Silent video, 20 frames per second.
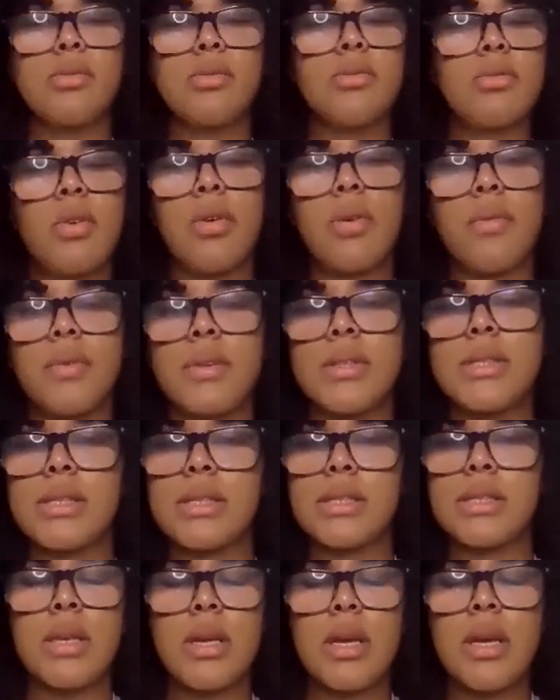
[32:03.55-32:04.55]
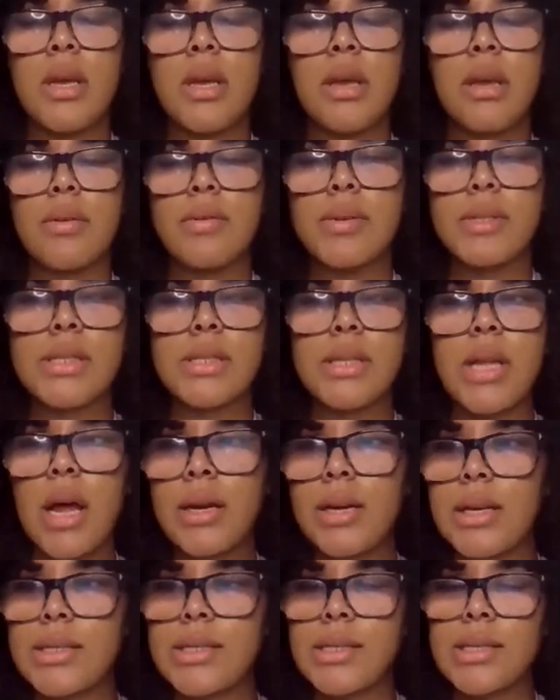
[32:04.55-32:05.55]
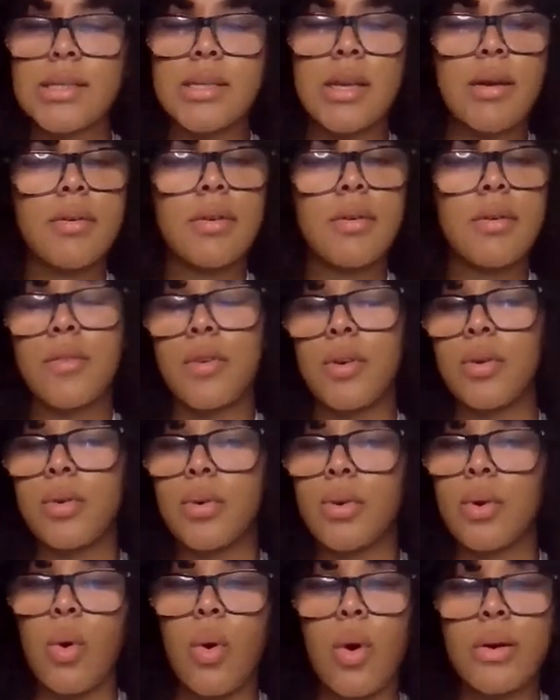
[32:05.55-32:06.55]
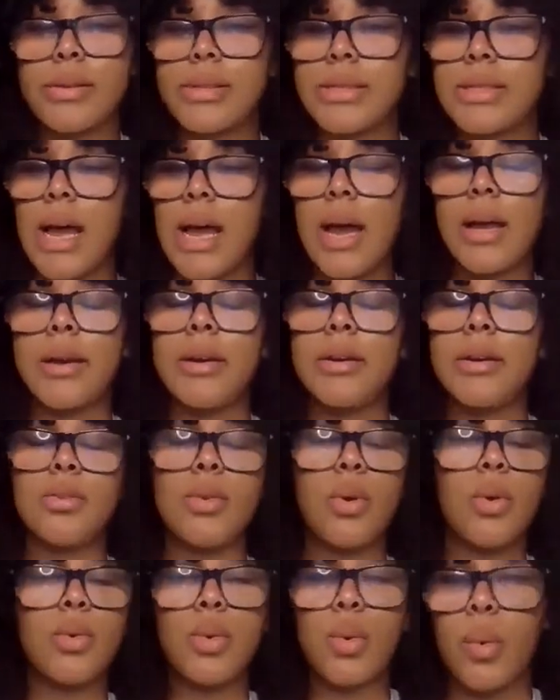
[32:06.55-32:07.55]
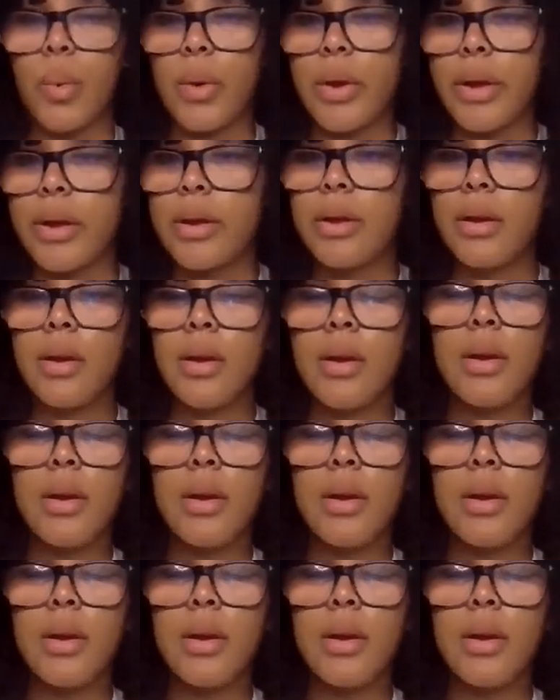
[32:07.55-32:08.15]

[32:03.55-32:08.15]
if it's not necessary for you to go outside, don't do it.